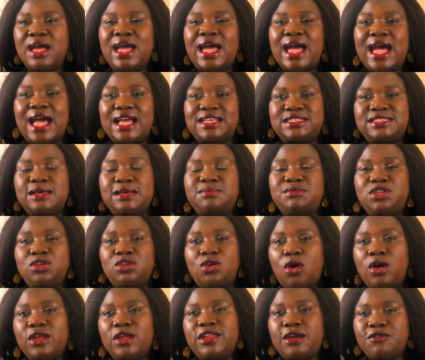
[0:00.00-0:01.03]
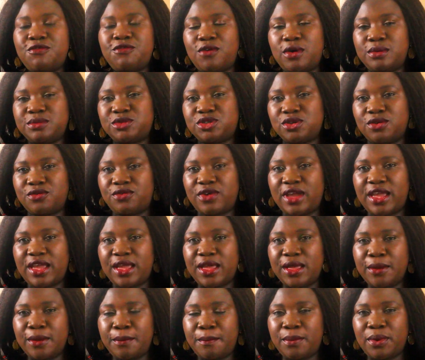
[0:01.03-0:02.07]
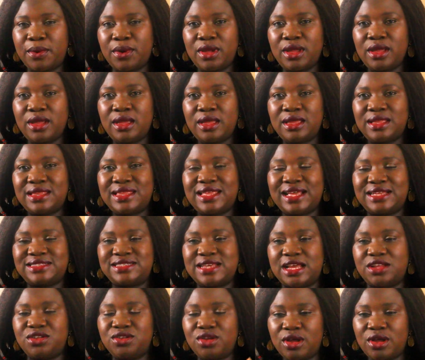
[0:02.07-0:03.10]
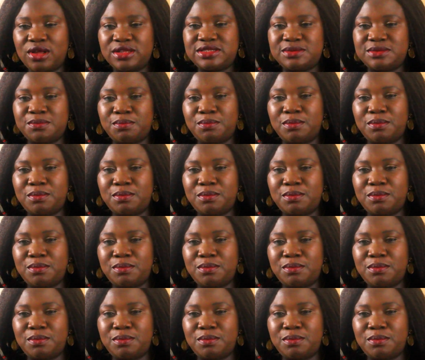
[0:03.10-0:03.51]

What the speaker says: accepting other forms of help that are not